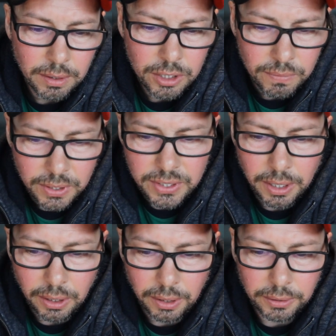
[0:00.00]

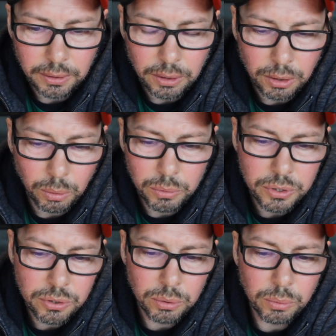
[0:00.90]
Switzerland,
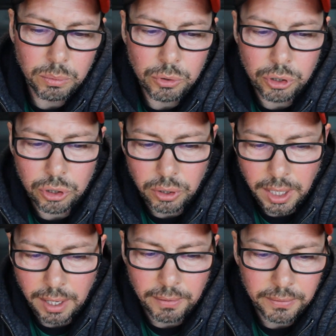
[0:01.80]
close to
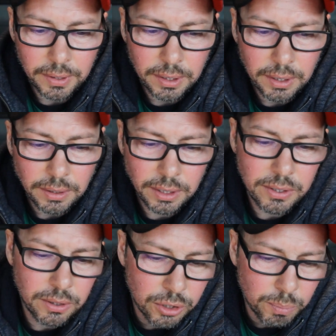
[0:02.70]
Geneva.
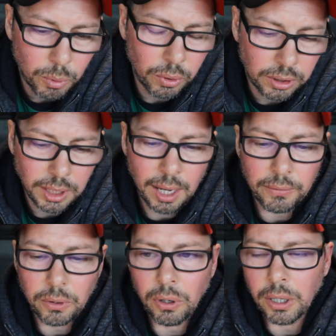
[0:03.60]
This is a small
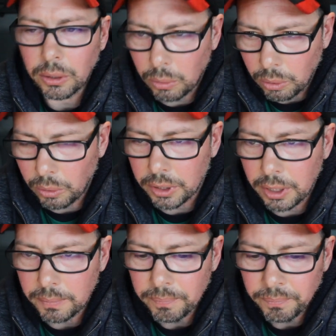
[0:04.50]
town called
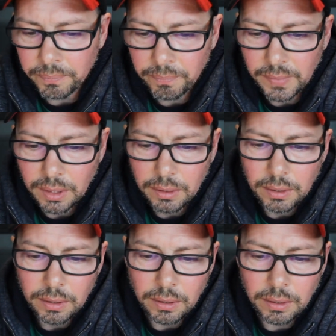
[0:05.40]
Cologne,
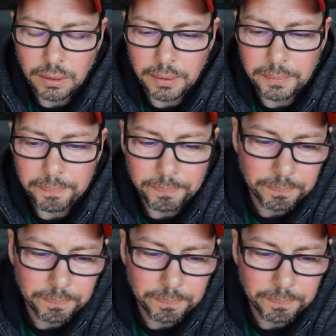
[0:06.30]
and